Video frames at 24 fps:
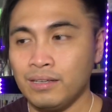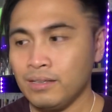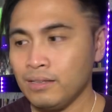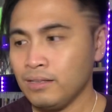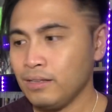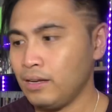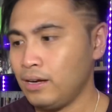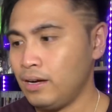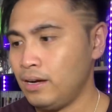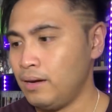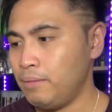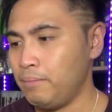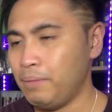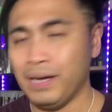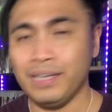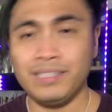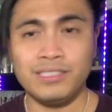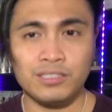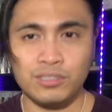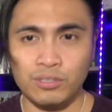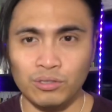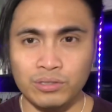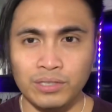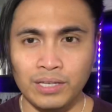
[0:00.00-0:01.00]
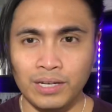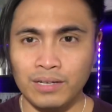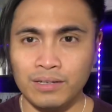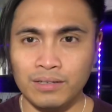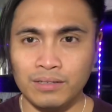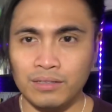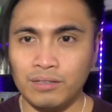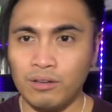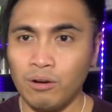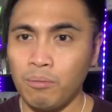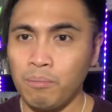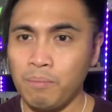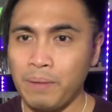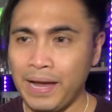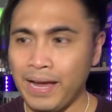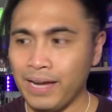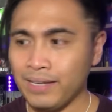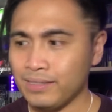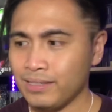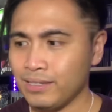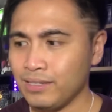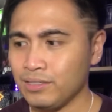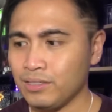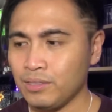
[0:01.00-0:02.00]
I still didn't go
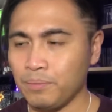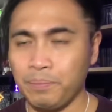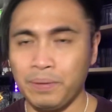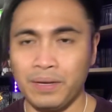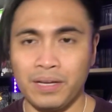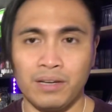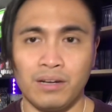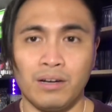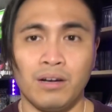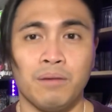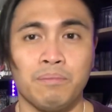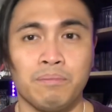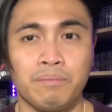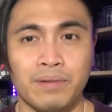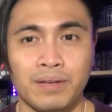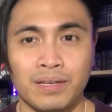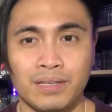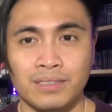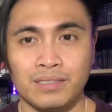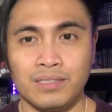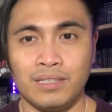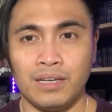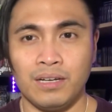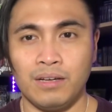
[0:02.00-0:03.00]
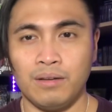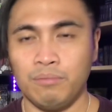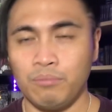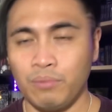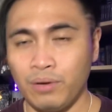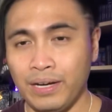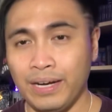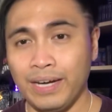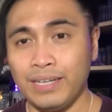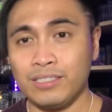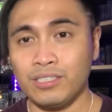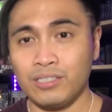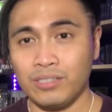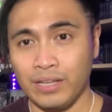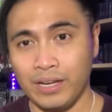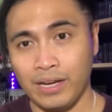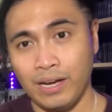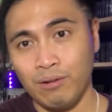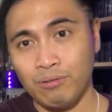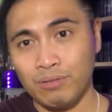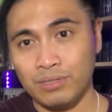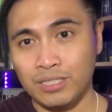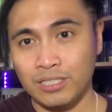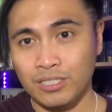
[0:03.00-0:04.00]
back there to pick it up because, well, actually I
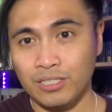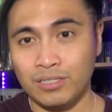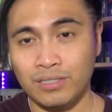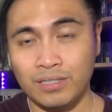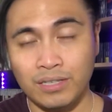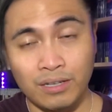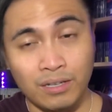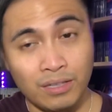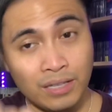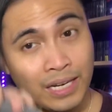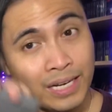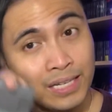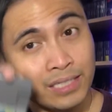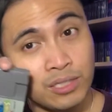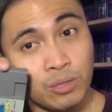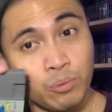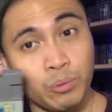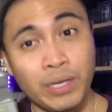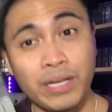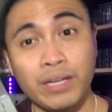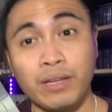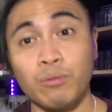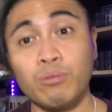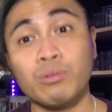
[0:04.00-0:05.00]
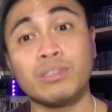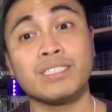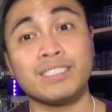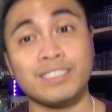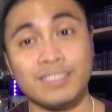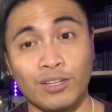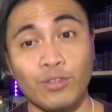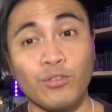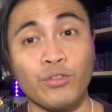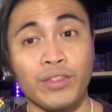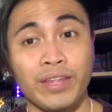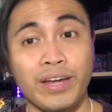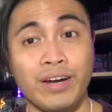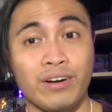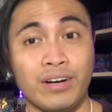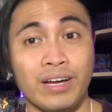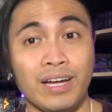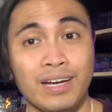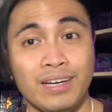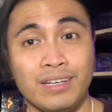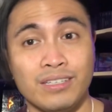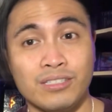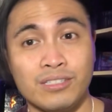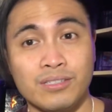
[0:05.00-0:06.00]
was just there last week. It was still there,
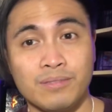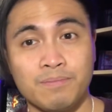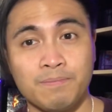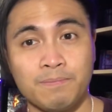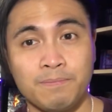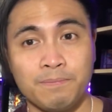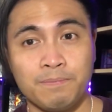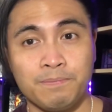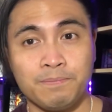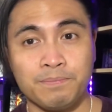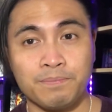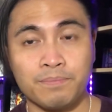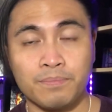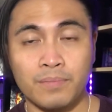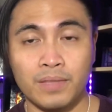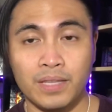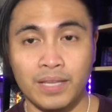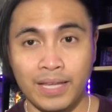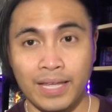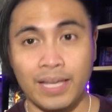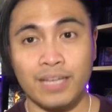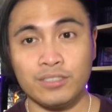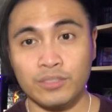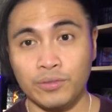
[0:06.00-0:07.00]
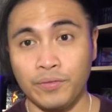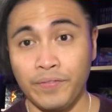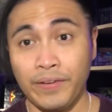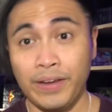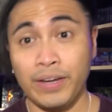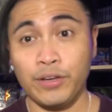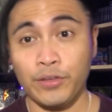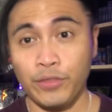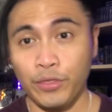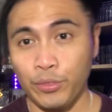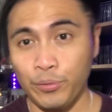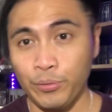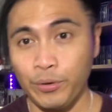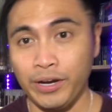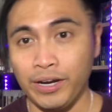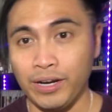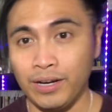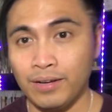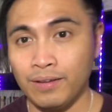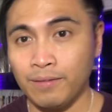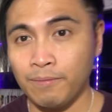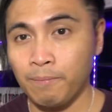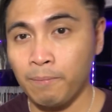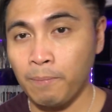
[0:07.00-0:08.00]
guys, the Castlevania 3,
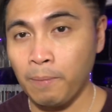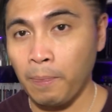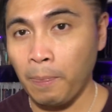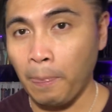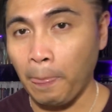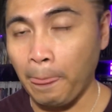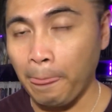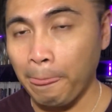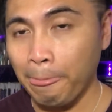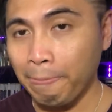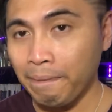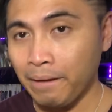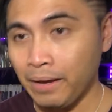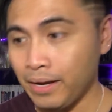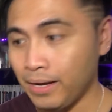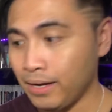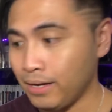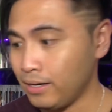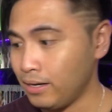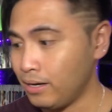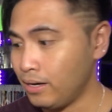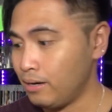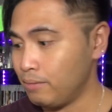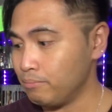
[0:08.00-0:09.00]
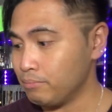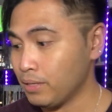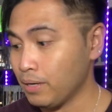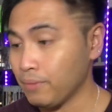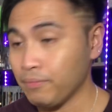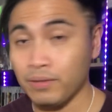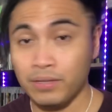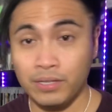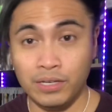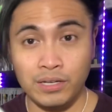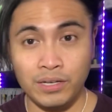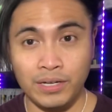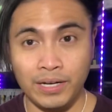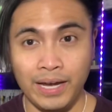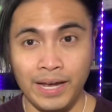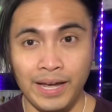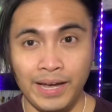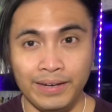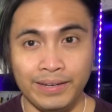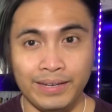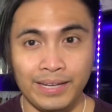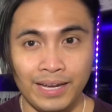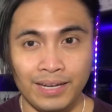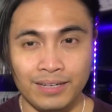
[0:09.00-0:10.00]
and I'm definitely gonna
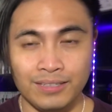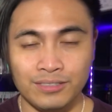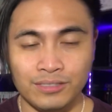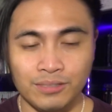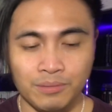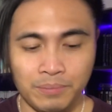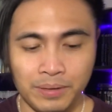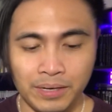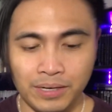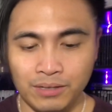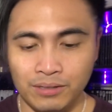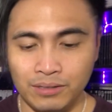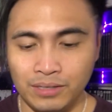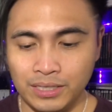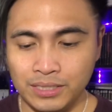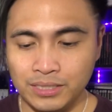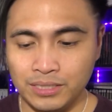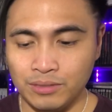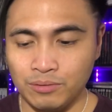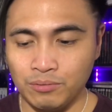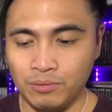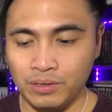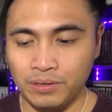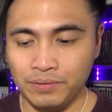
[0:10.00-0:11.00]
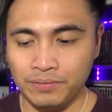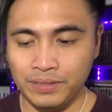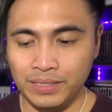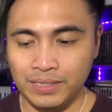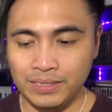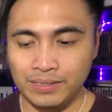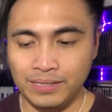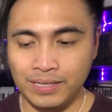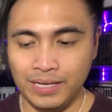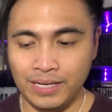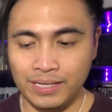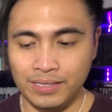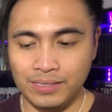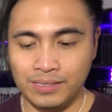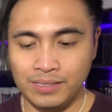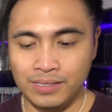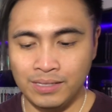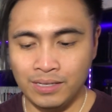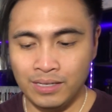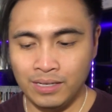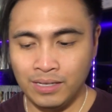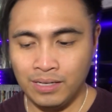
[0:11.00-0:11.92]
add that into my collection one of these days.